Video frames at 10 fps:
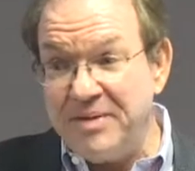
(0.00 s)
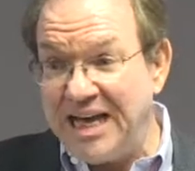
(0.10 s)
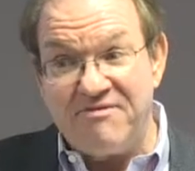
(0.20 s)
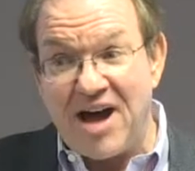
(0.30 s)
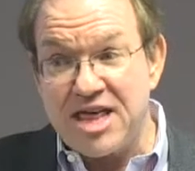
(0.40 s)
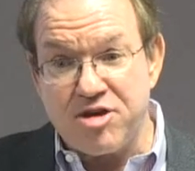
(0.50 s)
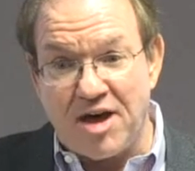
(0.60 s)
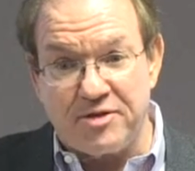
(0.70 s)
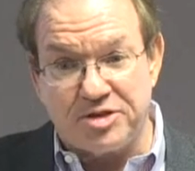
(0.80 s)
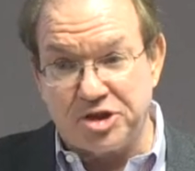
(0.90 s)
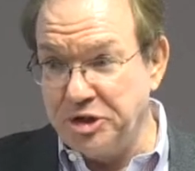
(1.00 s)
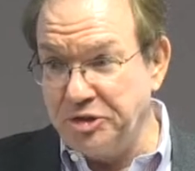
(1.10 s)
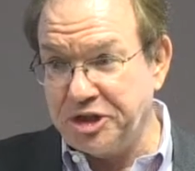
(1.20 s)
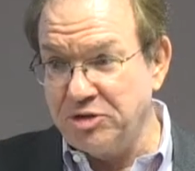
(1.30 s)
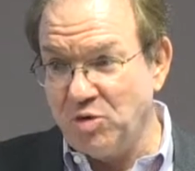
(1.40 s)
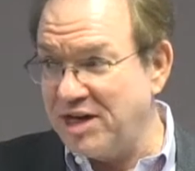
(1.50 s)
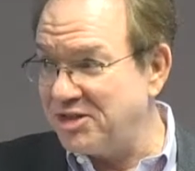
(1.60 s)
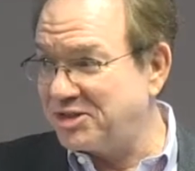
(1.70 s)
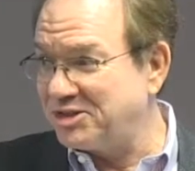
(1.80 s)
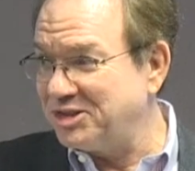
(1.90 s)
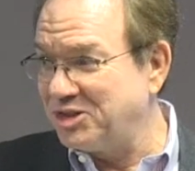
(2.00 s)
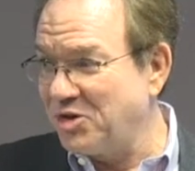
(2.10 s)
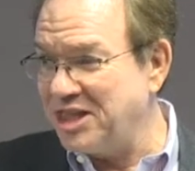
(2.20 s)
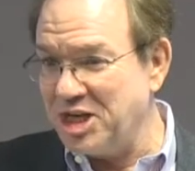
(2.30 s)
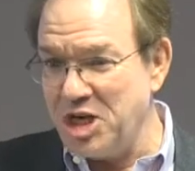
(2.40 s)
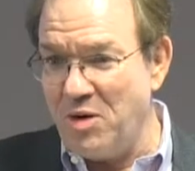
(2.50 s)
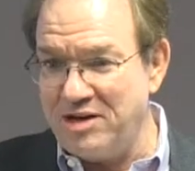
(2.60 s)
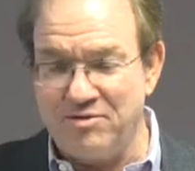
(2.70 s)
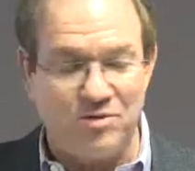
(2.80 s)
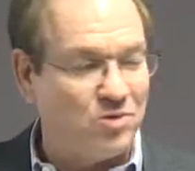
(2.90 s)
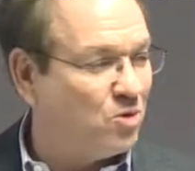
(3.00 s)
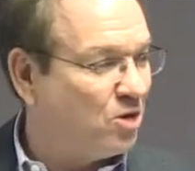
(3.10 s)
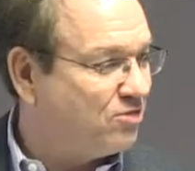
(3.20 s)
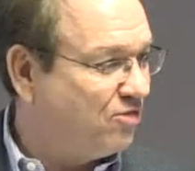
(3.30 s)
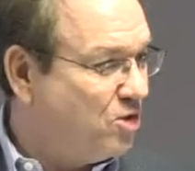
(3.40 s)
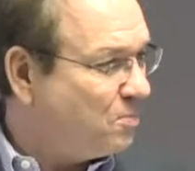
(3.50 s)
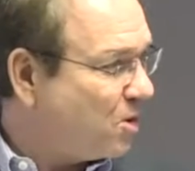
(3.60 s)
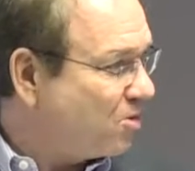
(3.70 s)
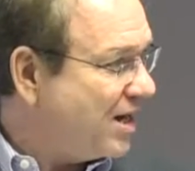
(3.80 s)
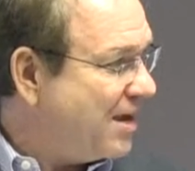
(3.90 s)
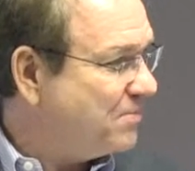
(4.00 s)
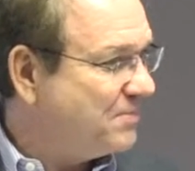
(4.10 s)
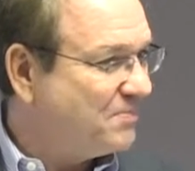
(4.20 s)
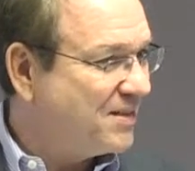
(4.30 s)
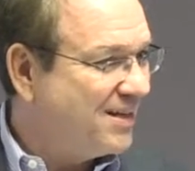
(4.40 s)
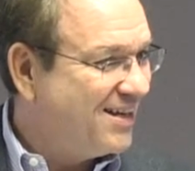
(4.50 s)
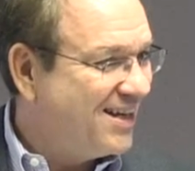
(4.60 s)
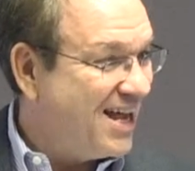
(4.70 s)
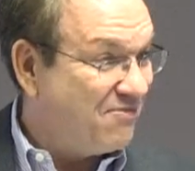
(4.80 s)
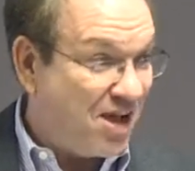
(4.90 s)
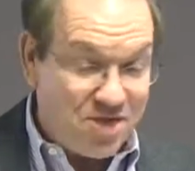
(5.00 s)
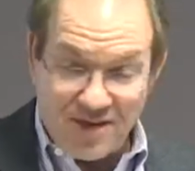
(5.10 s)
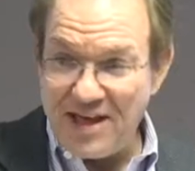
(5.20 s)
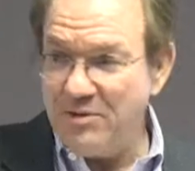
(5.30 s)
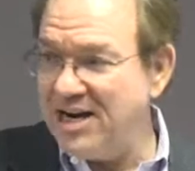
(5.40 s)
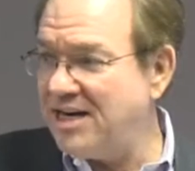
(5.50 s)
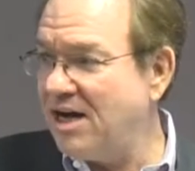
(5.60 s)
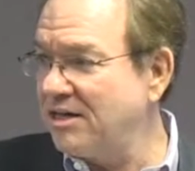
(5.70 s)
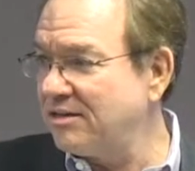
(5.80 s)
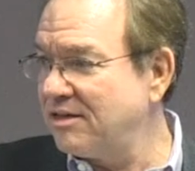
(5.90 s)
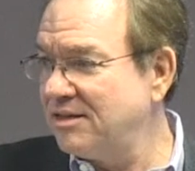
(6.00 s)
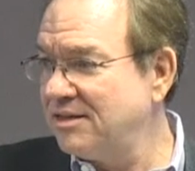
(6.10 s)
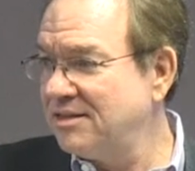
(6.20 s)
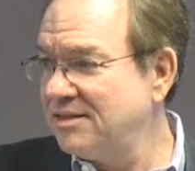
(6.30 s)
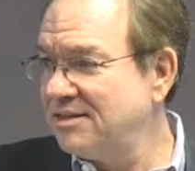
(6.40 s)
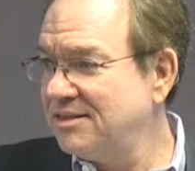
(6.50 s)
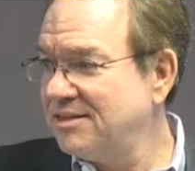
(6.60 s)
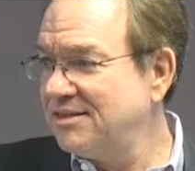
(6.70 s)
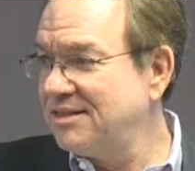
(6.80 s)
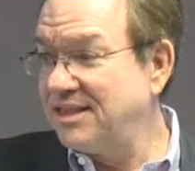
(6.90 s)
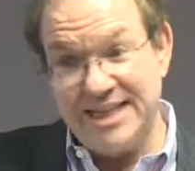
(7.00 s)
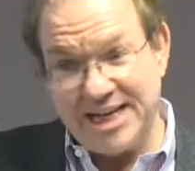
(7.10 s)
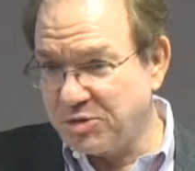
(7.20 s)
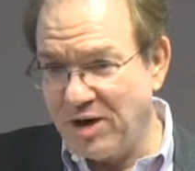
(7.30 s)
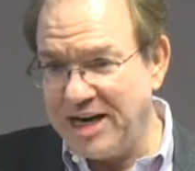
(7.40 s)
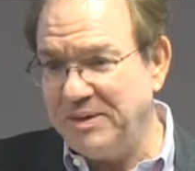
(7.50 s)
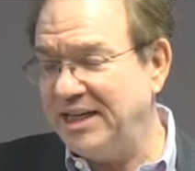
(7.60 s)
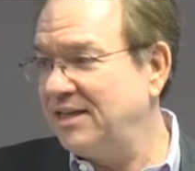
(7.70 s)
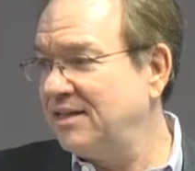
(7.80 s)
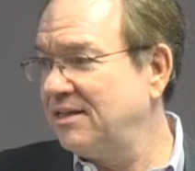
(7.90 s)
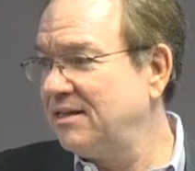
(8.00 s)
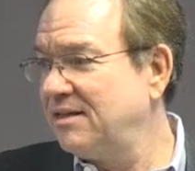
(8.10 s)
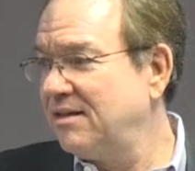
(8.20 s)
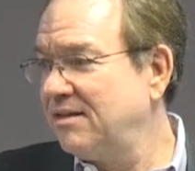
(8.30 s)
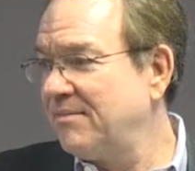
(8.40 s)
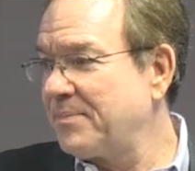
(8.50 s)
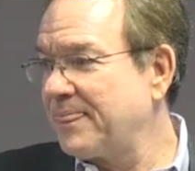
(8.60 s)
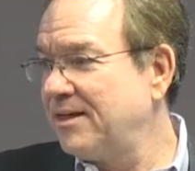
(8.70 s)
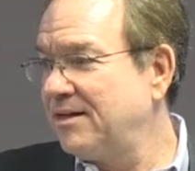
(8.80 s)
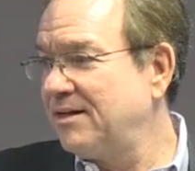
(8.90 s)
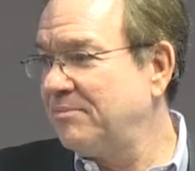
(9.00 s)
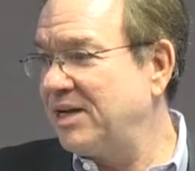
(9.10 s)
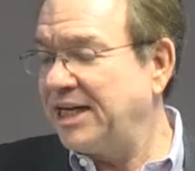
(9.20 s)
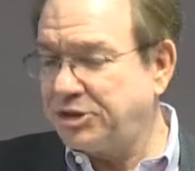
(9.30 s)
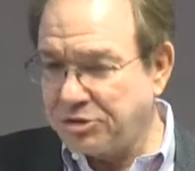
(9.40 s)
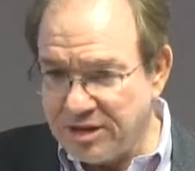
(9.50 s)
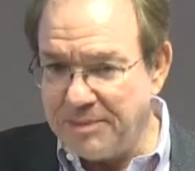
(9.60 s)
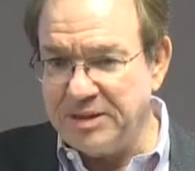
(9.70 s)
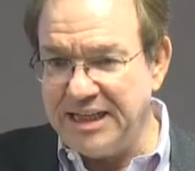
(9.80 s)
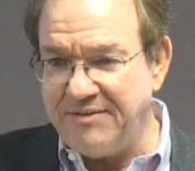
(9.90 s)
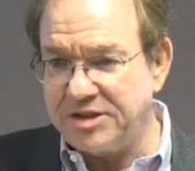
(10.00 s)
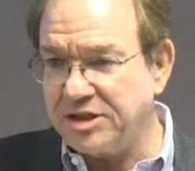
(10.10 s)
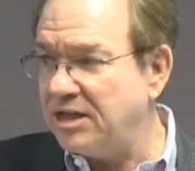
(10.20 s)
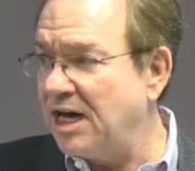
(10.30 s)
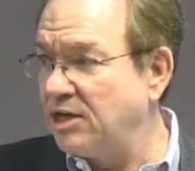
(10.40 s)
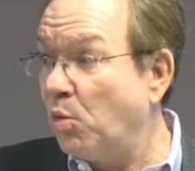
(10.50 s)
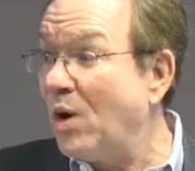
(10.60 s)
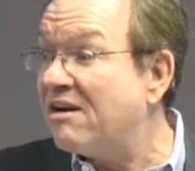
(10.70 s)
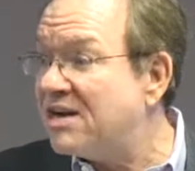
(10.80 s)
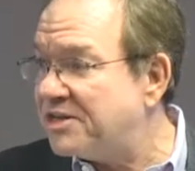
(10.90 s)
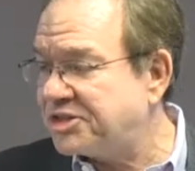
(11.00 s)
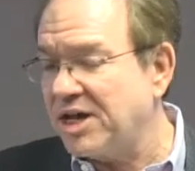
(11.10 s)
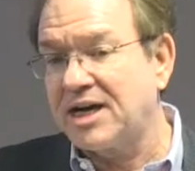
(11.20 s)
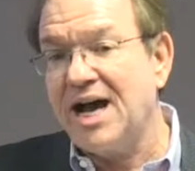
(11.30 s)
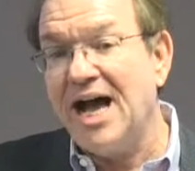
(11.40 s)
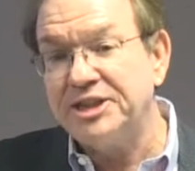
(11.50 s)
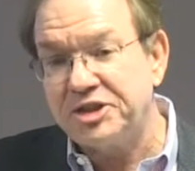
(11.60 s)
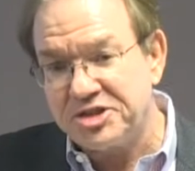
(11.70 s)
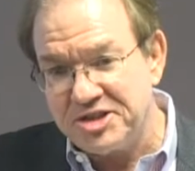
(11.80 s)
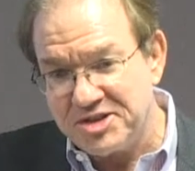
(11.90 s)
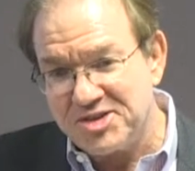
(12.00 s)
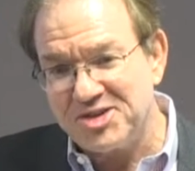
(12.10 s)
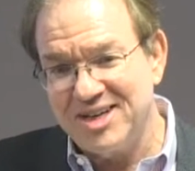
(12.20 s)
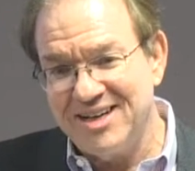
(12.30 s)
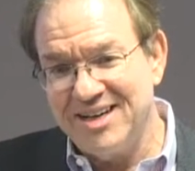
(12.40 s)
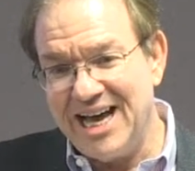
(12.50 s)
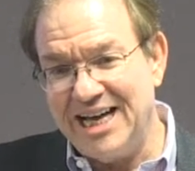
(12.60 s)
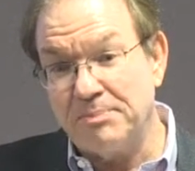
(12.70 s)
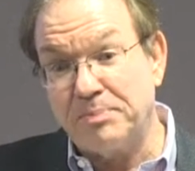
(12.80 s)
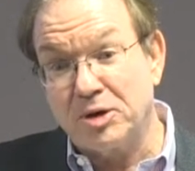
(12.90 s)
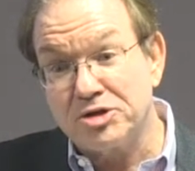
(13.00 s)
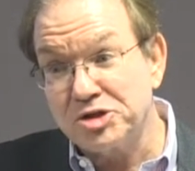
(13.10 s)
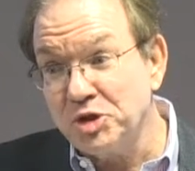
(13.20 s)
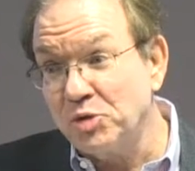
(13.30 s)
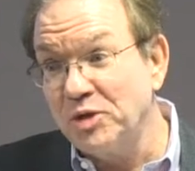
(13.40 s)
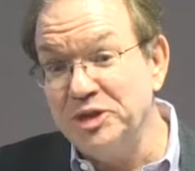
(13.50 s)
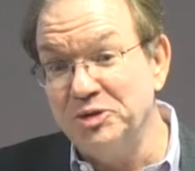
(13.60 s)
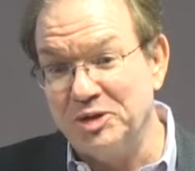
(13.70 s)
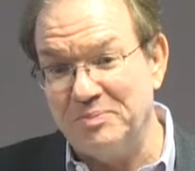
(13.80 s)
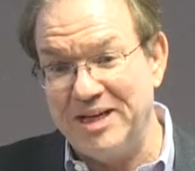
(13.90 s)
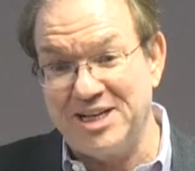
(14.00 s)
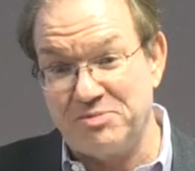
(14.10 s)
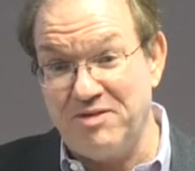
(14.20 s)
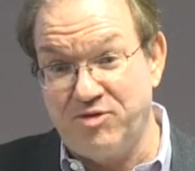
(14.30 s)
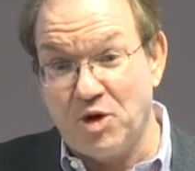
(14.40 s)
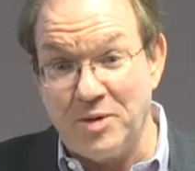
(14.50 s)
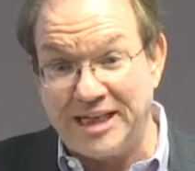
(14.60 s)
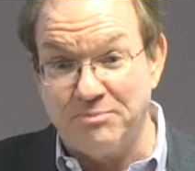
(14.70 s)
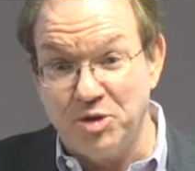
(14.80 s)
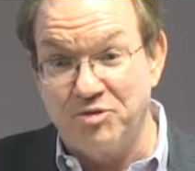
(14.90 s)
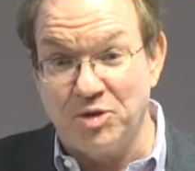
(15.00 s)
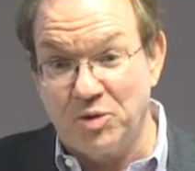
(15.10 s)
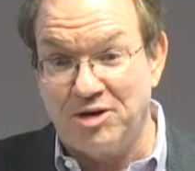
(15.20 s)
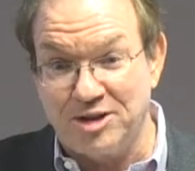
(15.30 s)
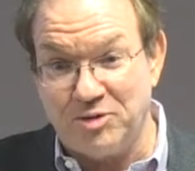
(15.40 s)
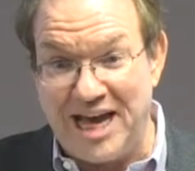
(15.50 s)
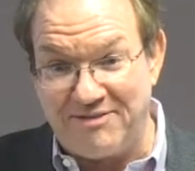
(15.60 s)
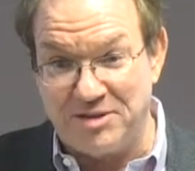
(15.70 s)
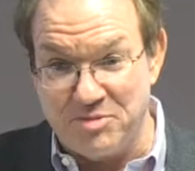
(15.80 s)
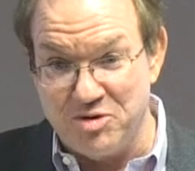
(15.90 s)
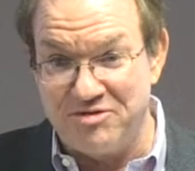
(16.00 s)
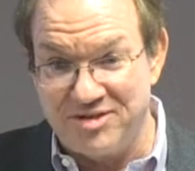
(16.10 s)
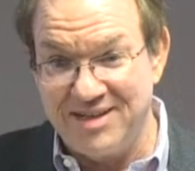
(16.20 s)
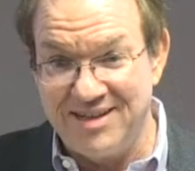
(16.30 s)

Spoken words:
me, if I thought the solution was join the UN World Food Program, if I thought that would end hunger, then that's where I'd be. But I truly believe it's an awareness, a consciousness, and a personal renewal, because before we can move the world, we have to move